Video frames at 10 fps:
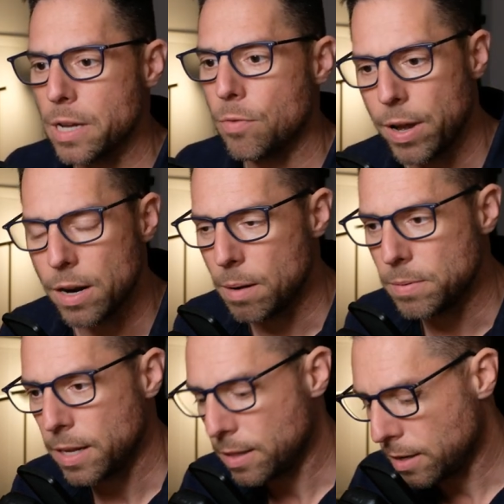Like we could
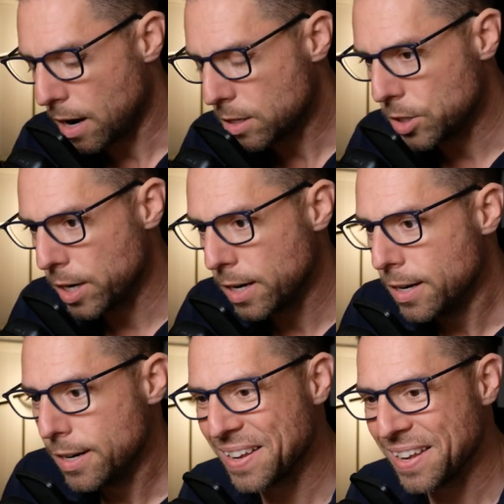update the doc string
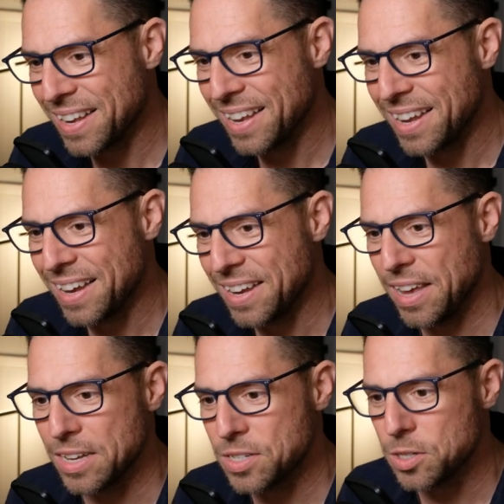
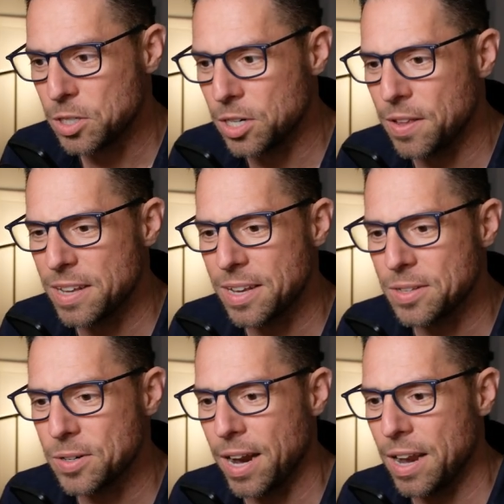Yes, sure, that
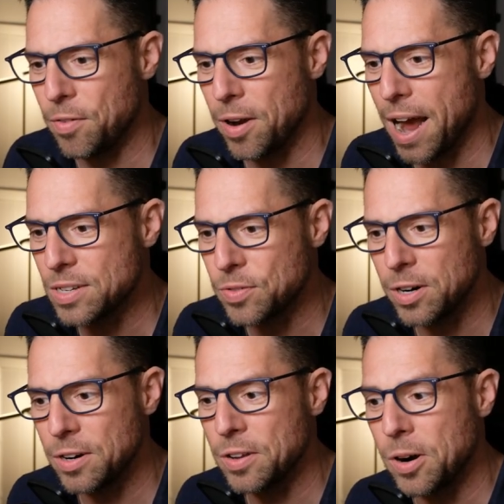sounds great. If you're asked
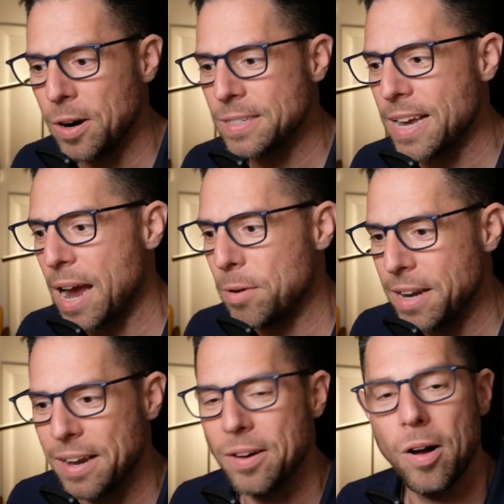for the current time or
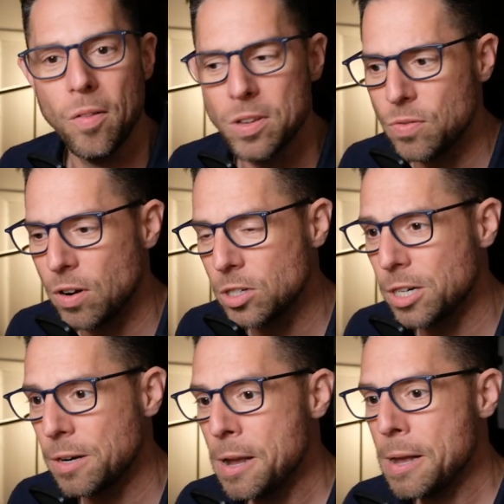date, call this
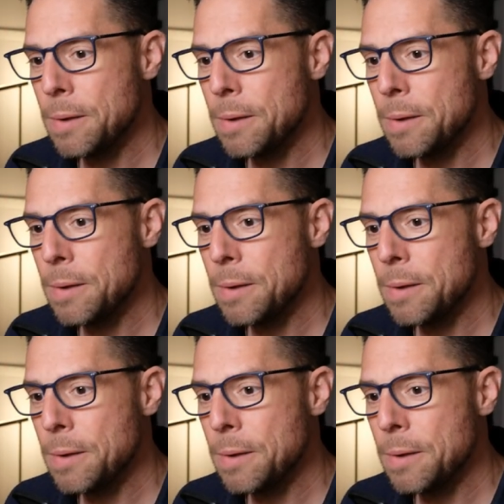function.